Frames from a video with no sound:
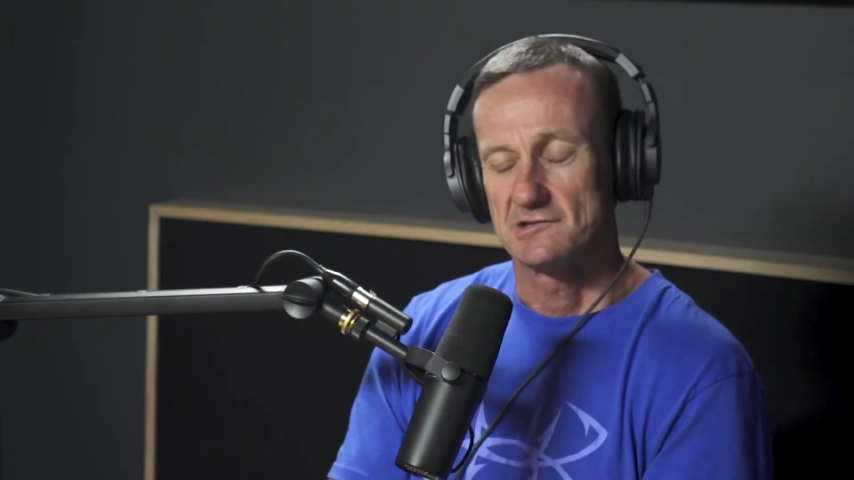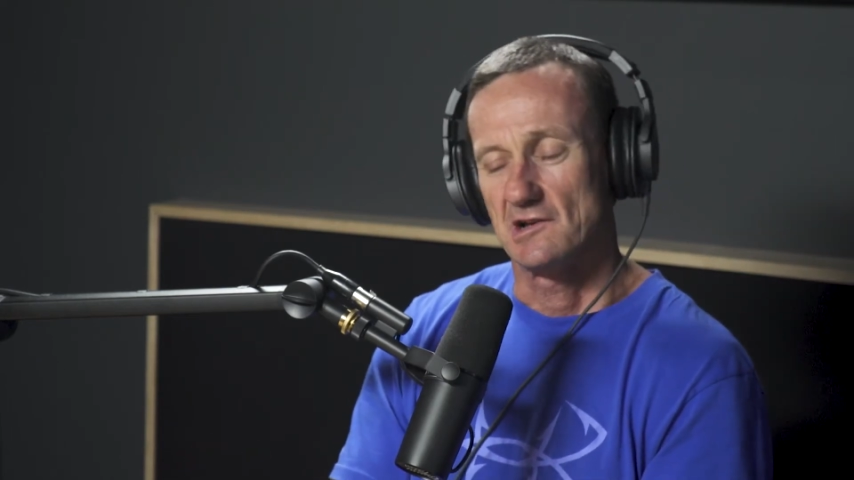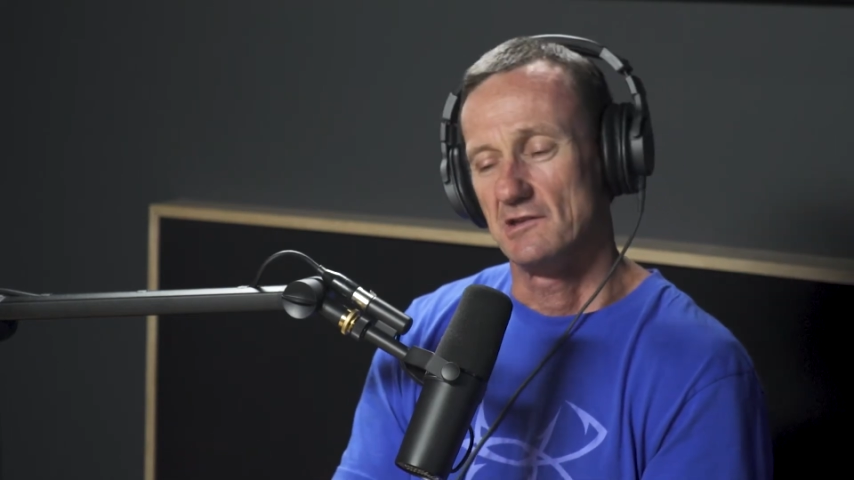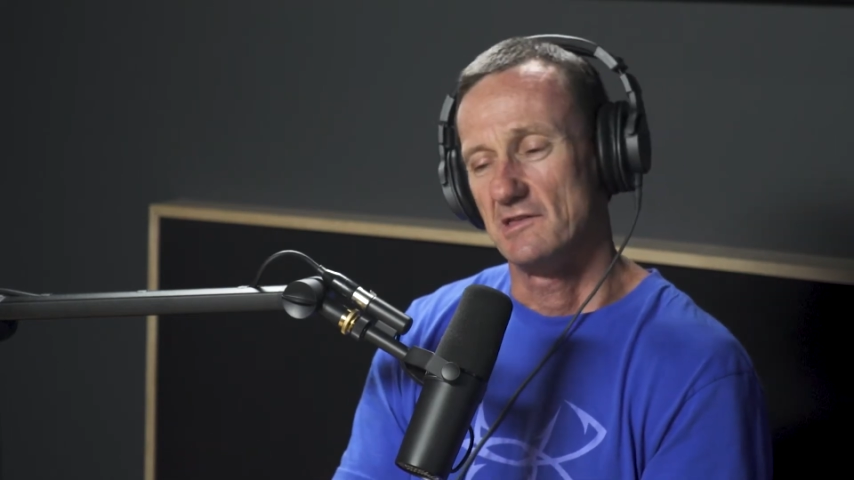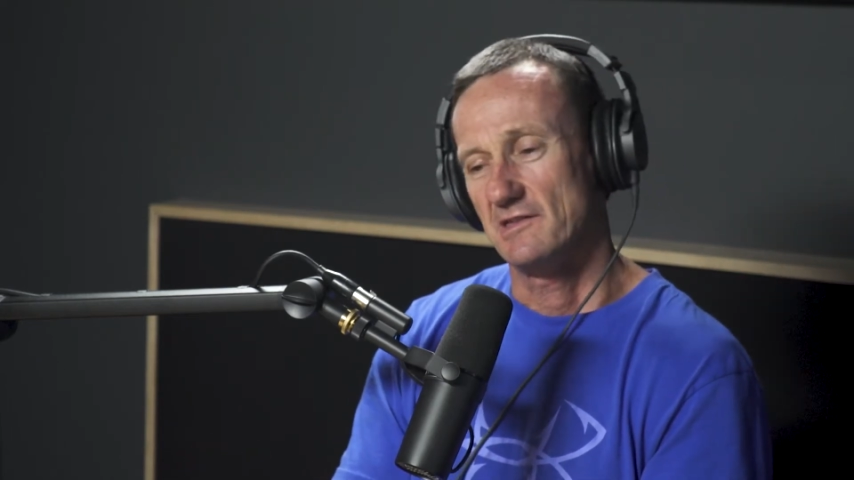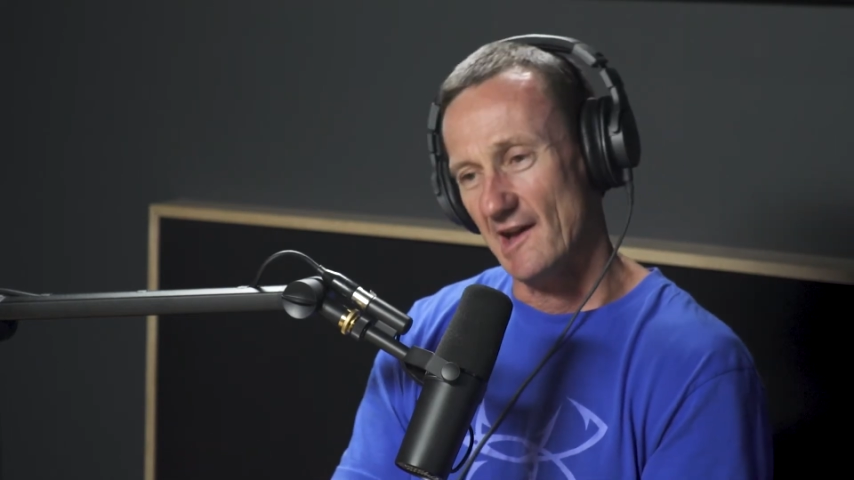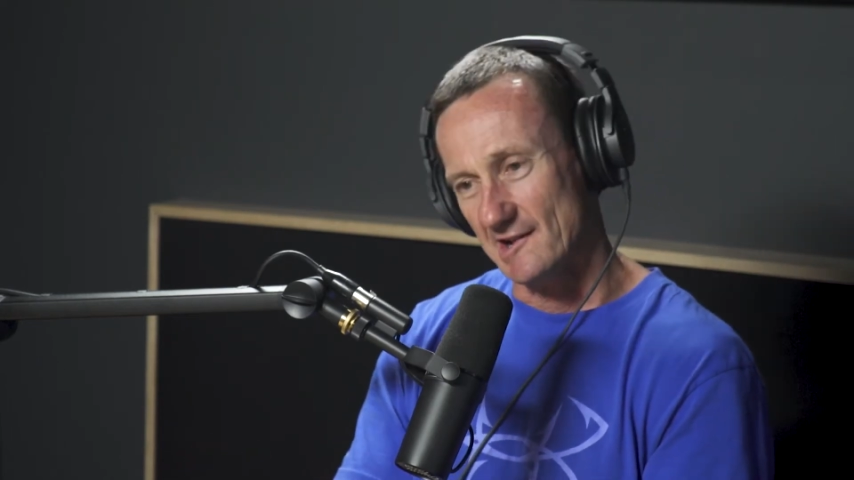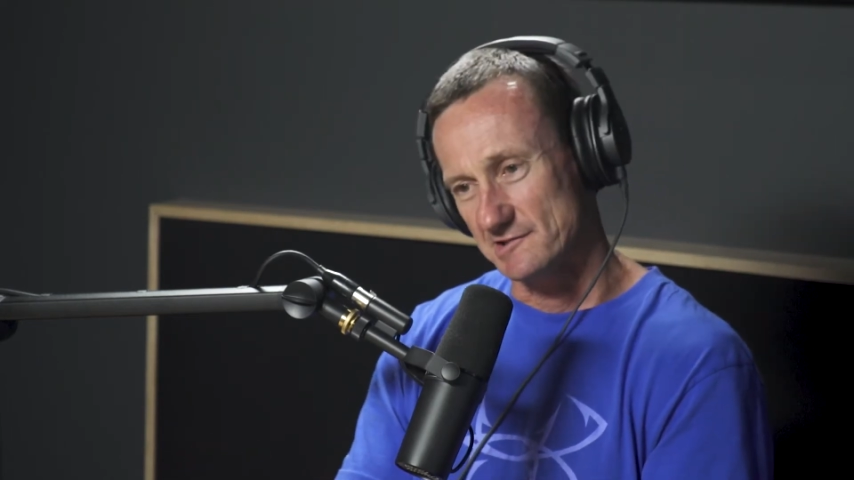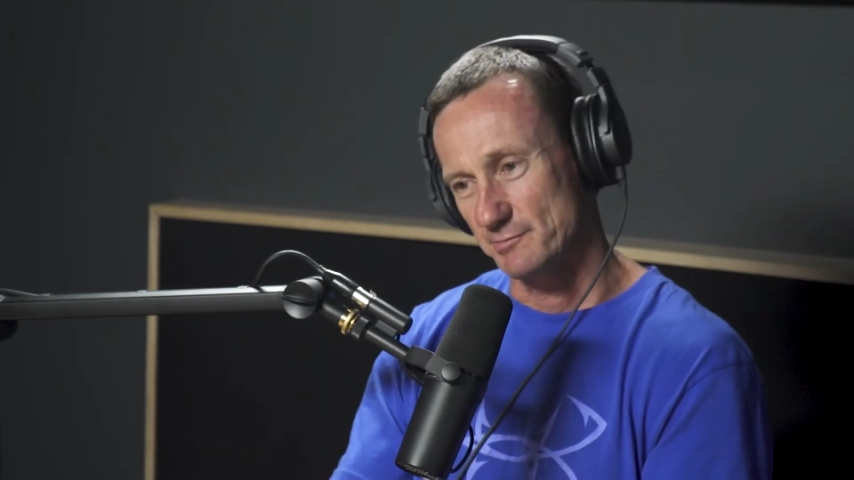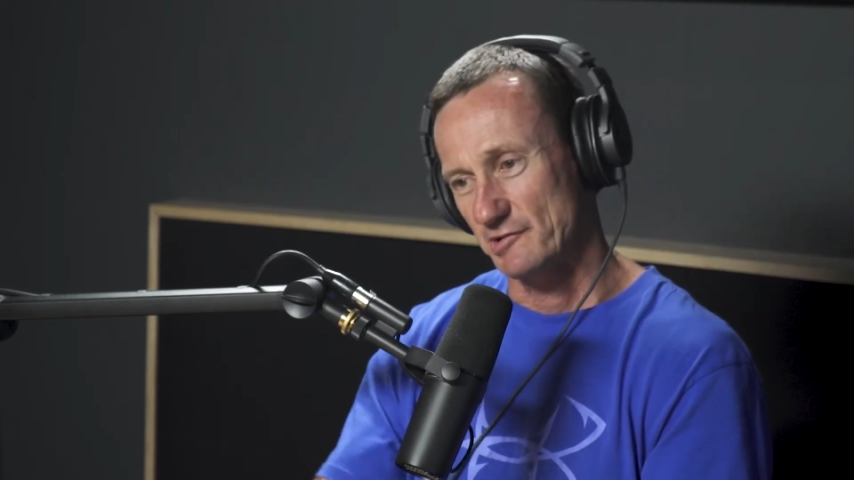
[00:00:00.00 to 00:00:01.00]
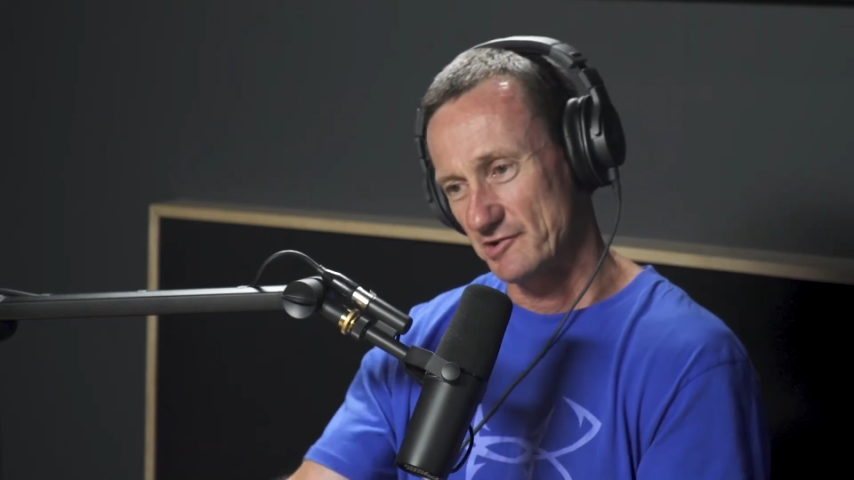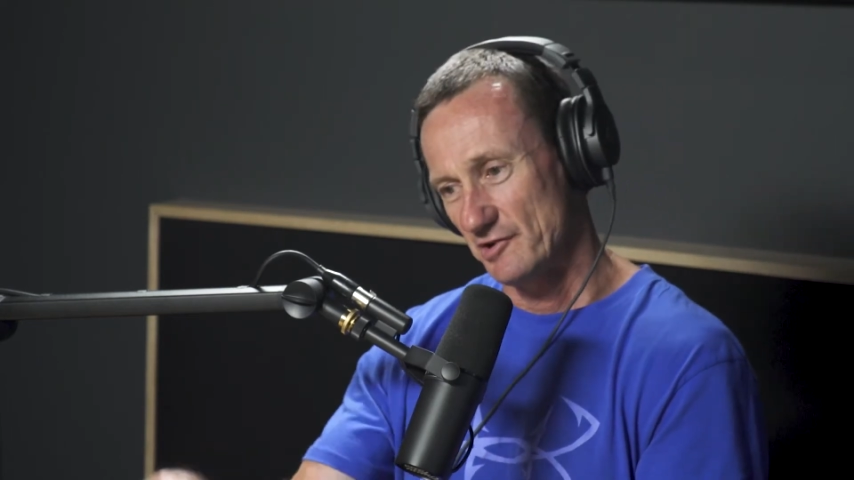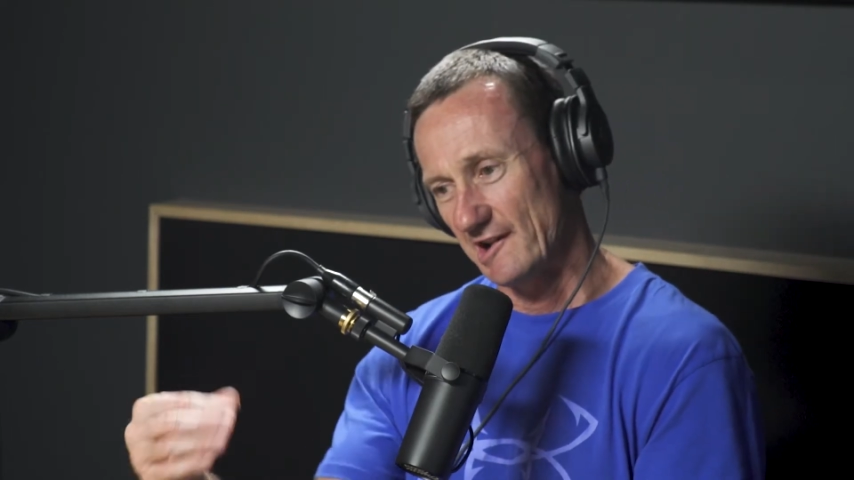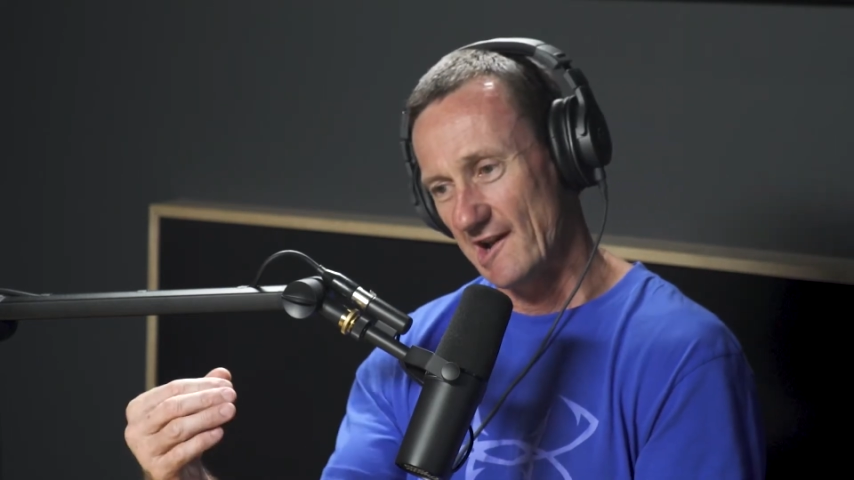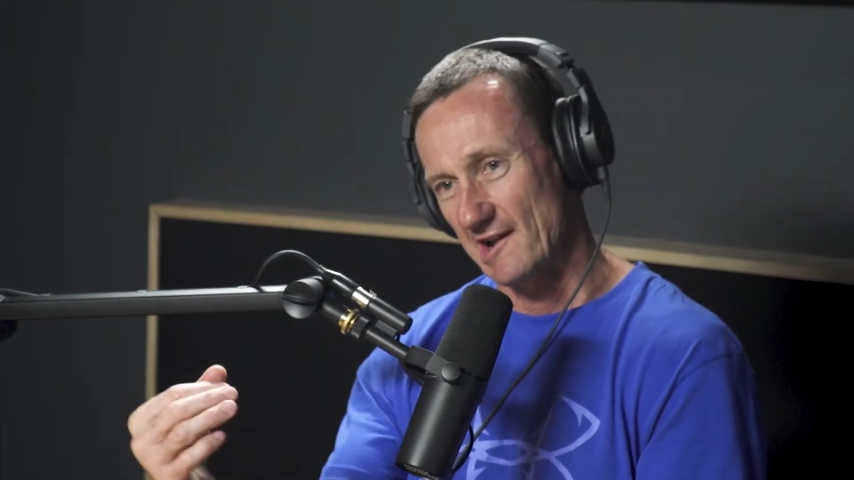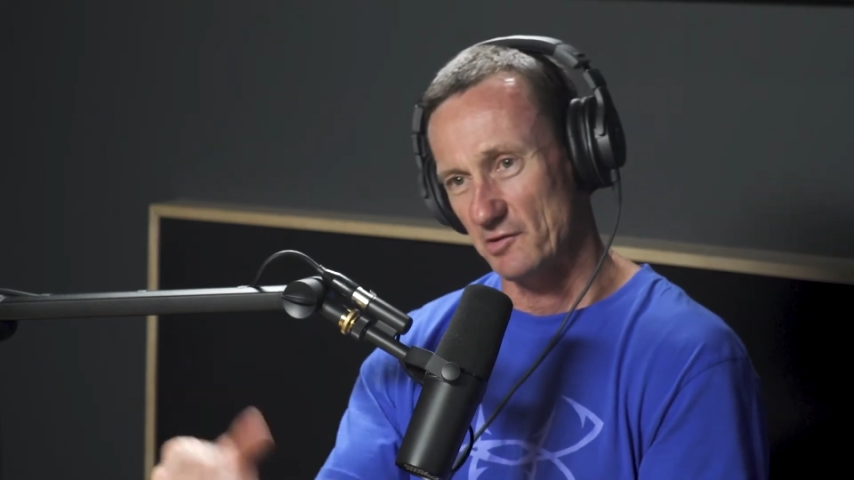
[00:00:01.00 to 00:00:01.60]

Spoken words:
So that's protruding out